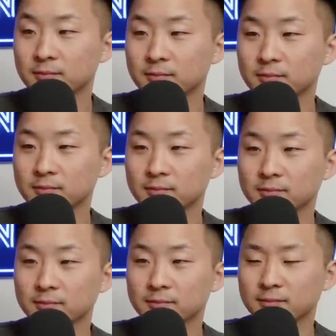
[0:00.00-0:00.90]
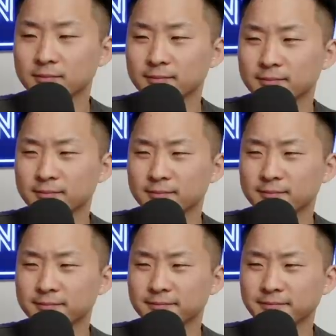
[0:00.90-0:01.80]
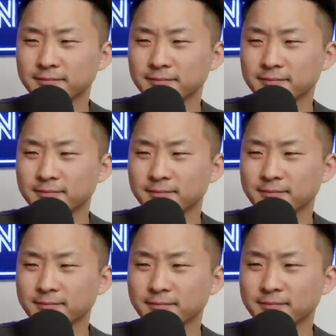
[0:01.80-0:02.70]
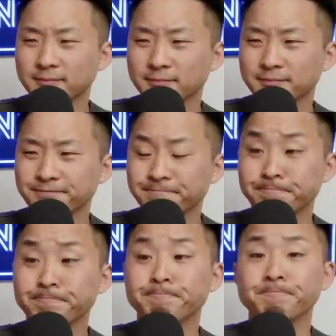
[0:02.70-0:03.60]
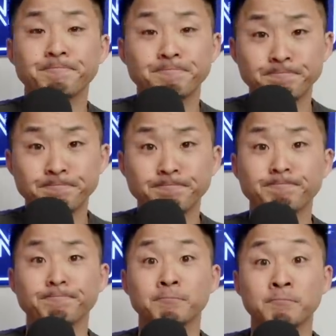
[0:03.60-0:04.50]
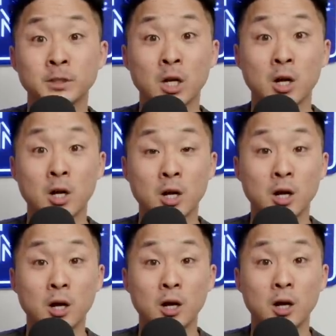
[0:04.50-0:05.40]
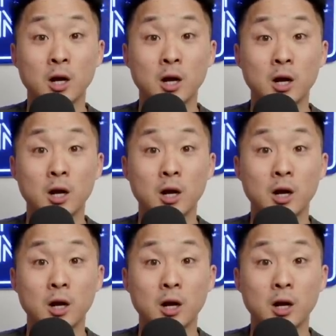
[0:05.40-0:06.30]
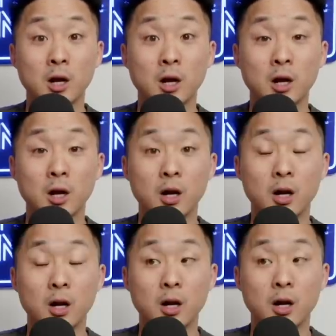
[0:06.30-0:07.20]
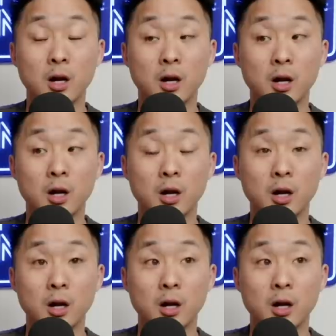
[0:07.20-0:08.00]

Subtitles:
No words are spoken by the person on screen.